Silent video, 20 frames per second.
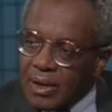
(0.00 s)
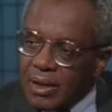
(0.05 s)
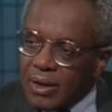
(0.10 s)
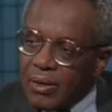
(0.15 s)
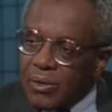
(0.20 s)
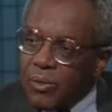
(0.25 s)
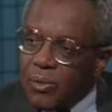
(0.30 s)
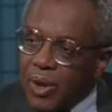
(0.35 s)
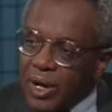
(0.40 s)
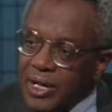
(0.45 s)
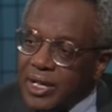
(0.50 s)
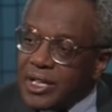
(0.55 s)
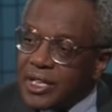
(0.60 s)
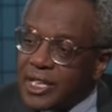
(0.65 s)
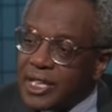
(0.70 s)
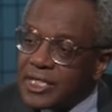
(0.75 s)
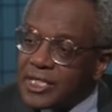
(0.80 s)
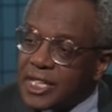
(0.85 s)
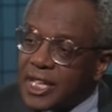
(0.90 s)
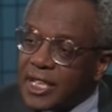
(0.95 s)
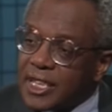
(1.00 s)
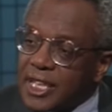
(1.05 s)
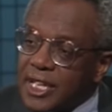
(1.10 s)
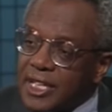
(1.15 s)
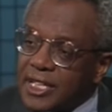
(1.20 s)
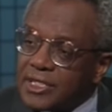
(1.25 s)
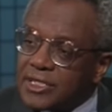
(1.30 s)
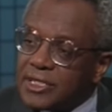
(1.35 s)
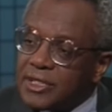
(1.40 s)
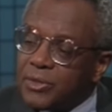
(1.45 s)
One of the things I think
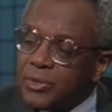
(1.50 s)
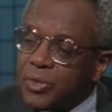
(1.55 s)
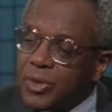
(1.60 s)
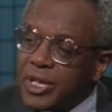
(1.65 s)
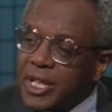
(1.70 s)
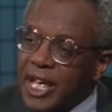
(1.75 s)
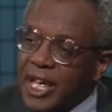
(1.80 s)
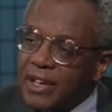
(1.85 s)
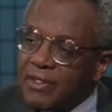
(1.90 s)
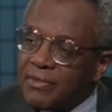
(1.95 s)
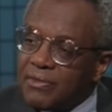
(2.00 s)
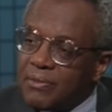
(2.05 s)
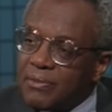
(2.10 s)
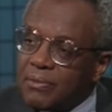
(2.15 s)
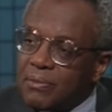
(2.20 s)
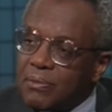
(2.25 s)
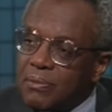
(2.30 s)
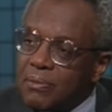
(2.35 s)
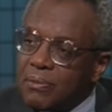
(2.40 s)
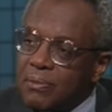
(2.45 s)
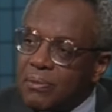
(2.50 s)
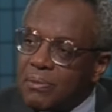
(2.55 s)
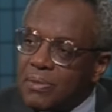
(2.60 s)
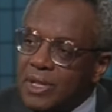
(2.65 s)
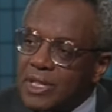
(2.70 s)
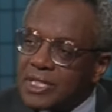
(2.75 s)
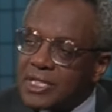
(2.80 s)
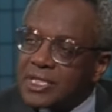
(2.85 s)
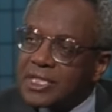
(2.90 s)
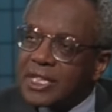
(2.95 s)
is that we have
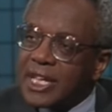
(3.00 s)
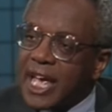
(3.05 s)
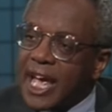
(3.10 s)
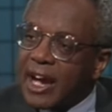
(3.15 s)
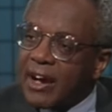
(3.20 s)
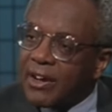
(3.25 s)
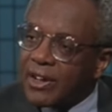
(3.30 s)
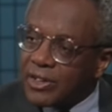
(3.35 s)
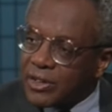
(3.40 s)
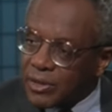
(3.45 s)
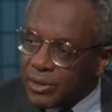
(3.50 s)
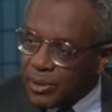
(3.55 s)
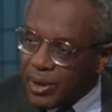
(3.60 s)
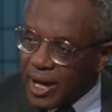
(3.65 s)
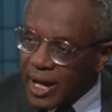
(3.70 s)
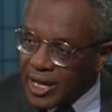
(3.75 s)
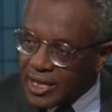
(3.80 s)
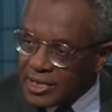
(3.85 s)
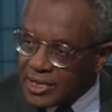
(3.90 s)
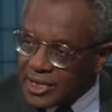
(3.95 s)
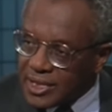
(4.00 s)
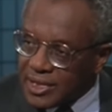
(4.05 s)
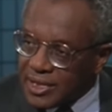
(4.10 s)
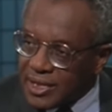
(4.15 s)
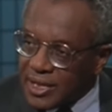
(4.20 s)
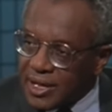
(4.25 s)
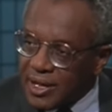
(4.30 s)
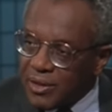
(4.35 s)
mischaracterized it.